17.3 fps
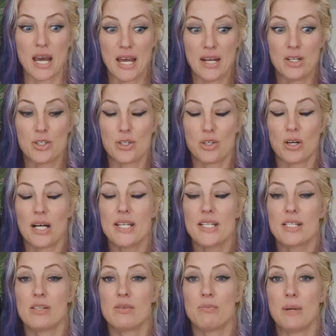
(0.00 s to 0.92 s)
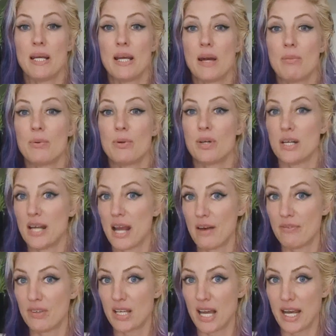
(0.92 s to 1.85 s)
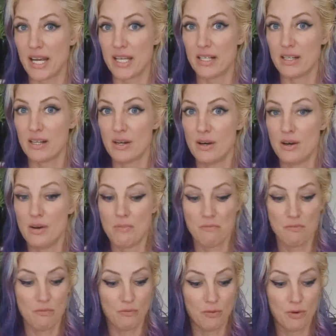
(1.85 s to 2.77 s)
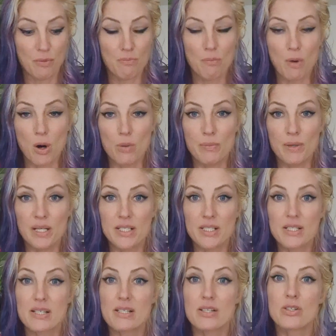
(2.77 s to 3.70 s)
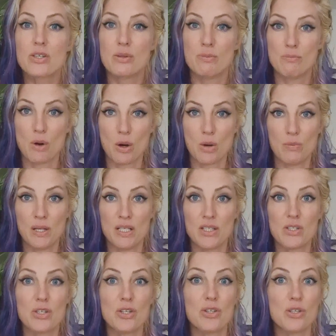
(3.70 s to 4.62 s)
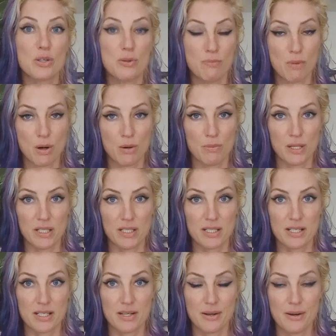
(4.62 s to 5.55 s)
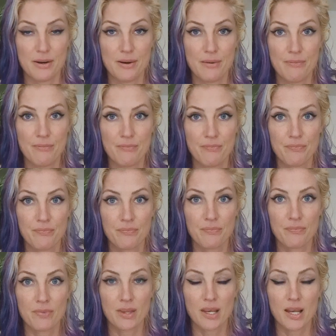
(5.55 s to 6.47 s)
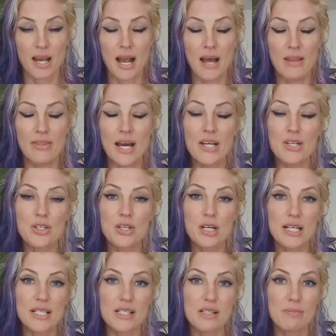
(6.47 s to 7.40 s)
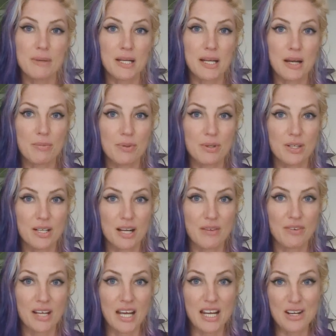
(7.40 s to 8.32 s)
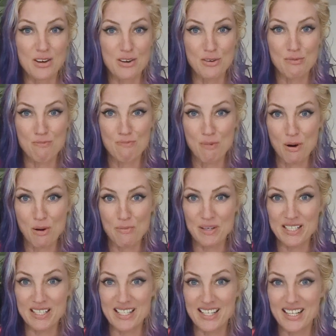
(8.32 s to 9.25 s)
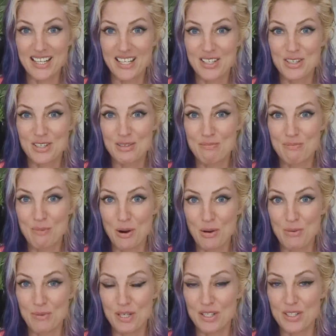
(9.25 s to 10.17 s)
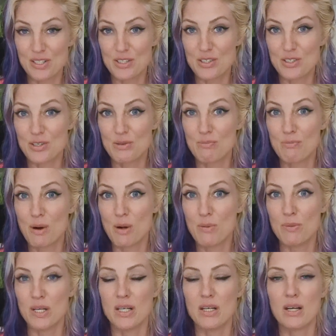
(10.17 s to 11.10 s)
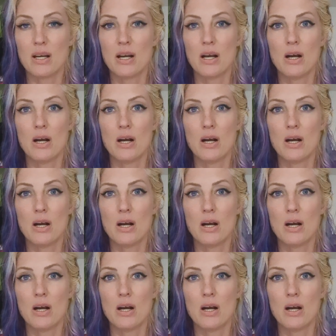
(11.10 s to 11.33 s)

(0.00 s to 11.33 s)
and a trust of being able to navigate from moment to moment to moment. And that trust of being able to navigate moment to moment to moment,